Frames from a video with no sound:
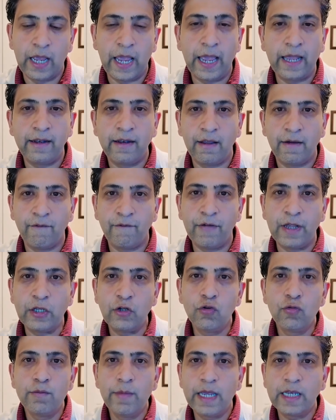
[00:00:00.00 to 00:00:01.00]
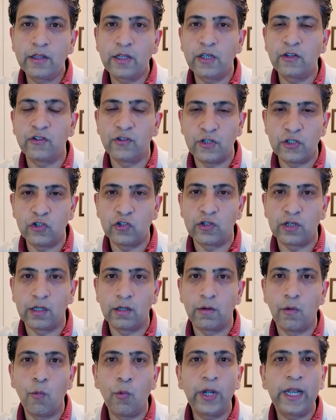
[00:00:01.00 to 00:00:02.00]
And when you make things
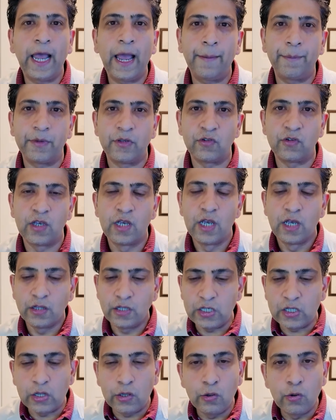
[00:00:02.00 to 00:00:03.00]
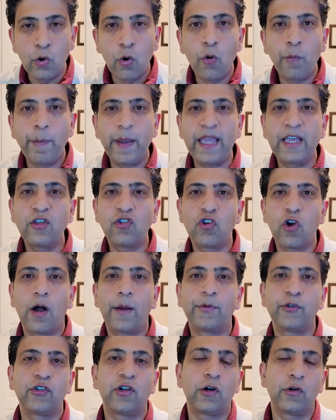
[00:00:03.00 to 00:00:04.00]
digital, what happens? These low-paying
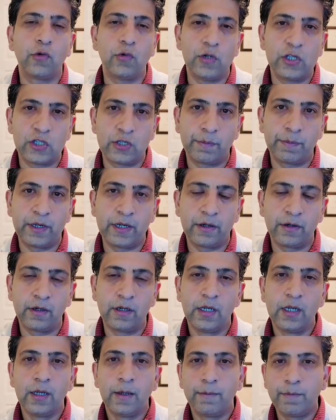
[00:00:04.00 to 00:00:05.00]
jobs start to disappear.